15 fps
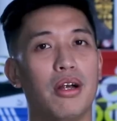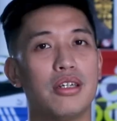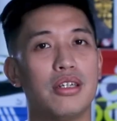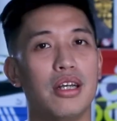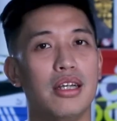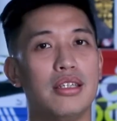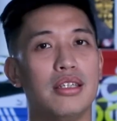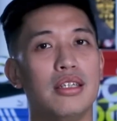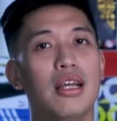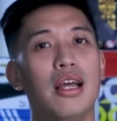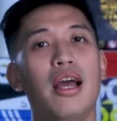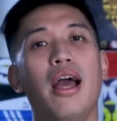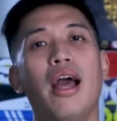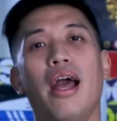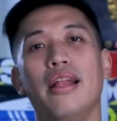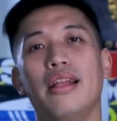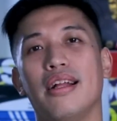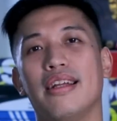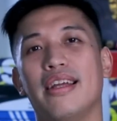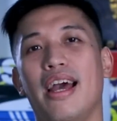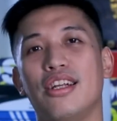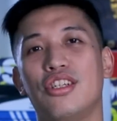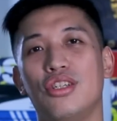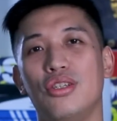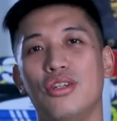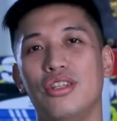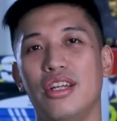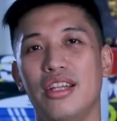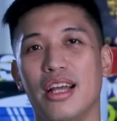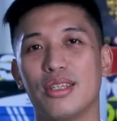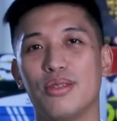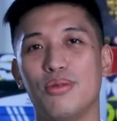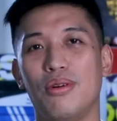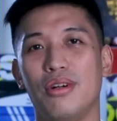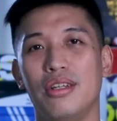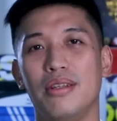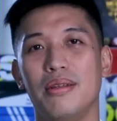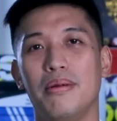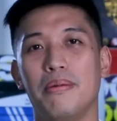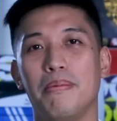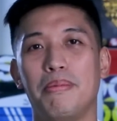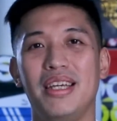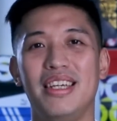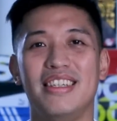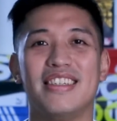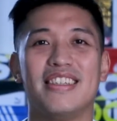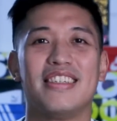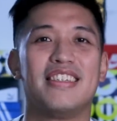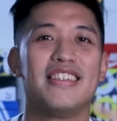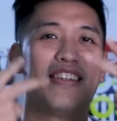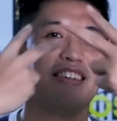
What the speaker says: MARKCHES, and I'll catch you on the next one. Peace.